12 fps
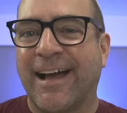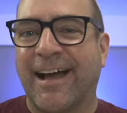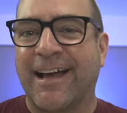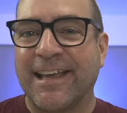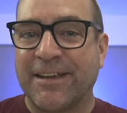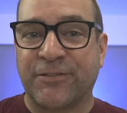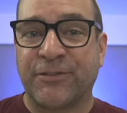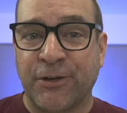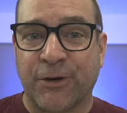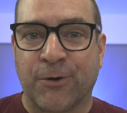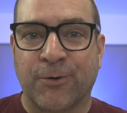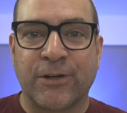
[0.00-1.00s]
Uh, if
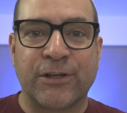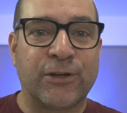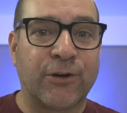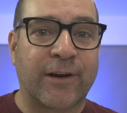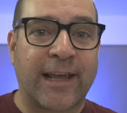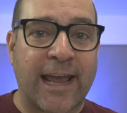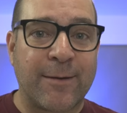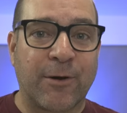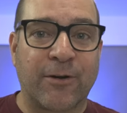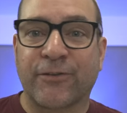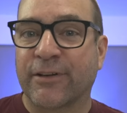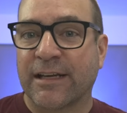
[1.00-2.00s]
so, your
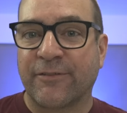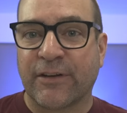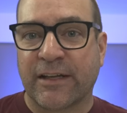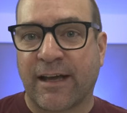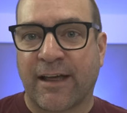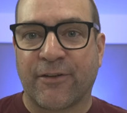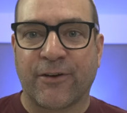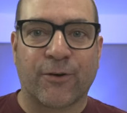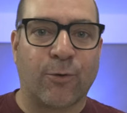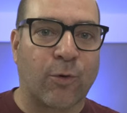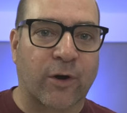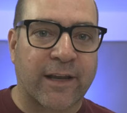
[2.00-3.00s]
gamer, significant other,
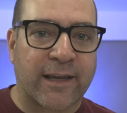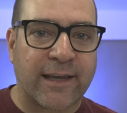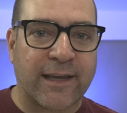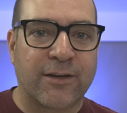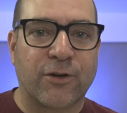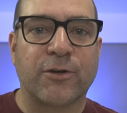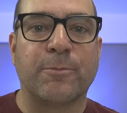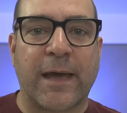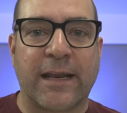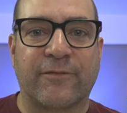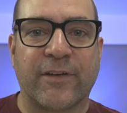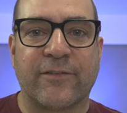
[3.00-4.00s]
or kid could
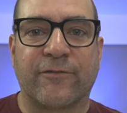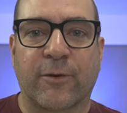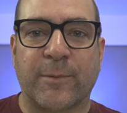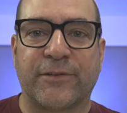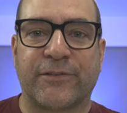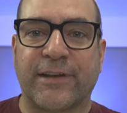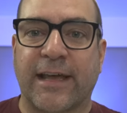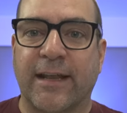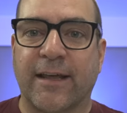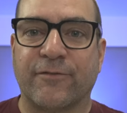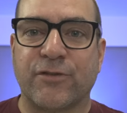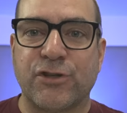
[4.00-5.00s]
benefit from a set
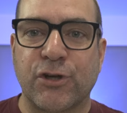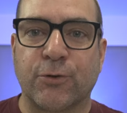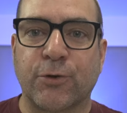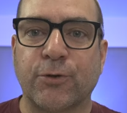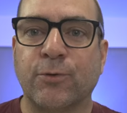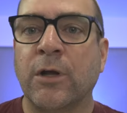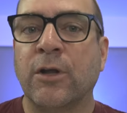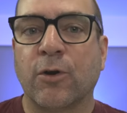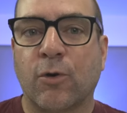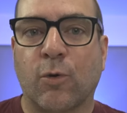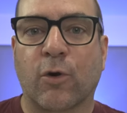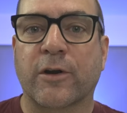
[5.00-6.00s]
of JOTO
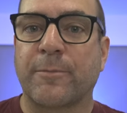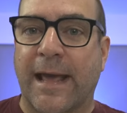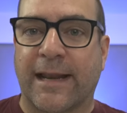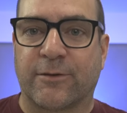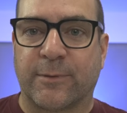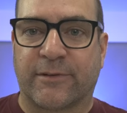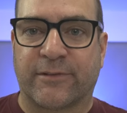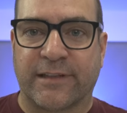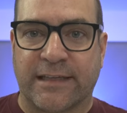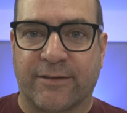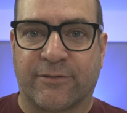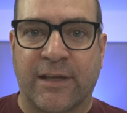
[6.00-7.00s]
cord management
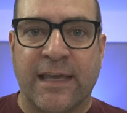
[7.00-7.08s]
sleeves.